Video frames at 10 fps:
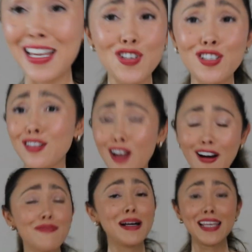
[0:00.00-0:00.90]
just
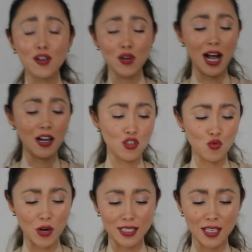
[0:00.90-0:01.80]
love my Hill House
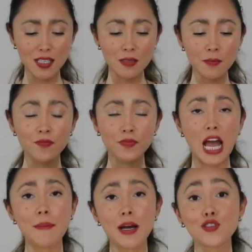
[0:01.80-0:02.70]
dresses.
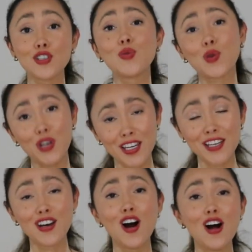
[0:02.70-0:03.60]
I'm actually
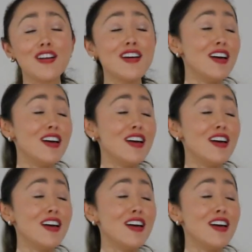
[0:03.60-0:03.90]
working on